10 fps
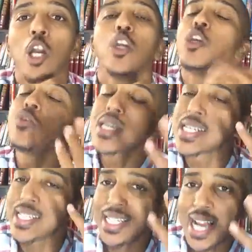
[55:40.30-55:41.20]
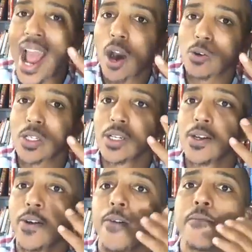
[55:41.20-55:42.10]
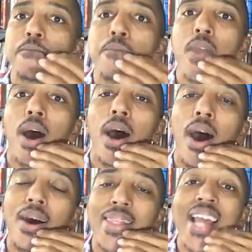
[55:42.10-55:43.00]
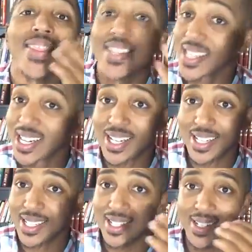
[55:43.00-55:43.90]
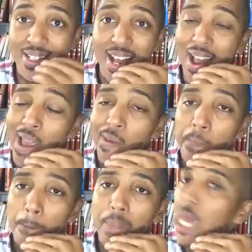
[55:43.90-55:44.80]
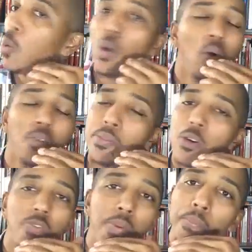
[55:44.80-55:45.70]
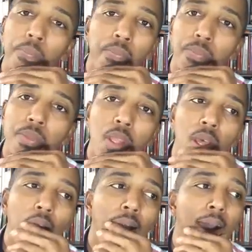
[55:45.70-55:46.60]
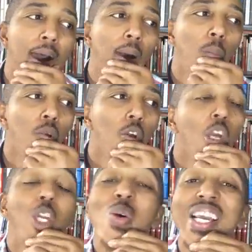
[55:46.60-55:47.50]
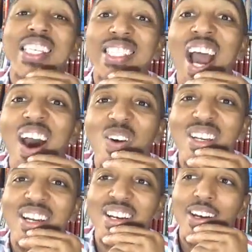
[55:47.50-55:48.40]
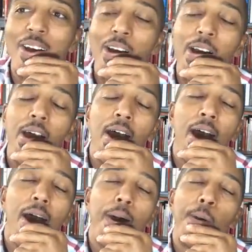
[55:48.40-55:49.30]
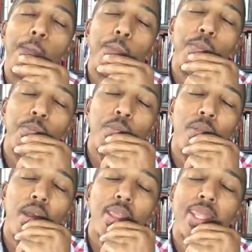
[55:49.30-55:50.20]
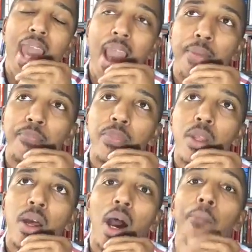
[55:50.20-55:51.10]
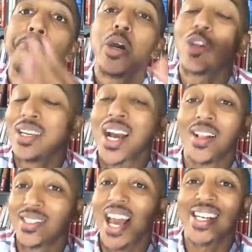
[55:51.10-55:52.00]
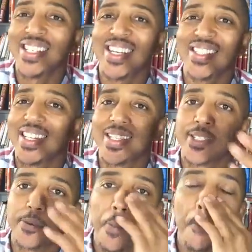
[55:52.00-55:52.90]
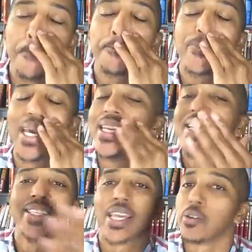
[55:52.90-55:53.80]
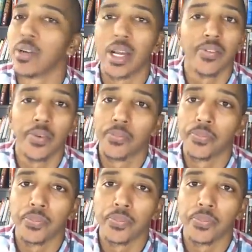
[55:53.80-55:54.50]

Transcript: You can doubt that the sun is in the sky. It won't remove it. Um, you can doubt um, that a million dollars actually exists. It doesn't get rid of it.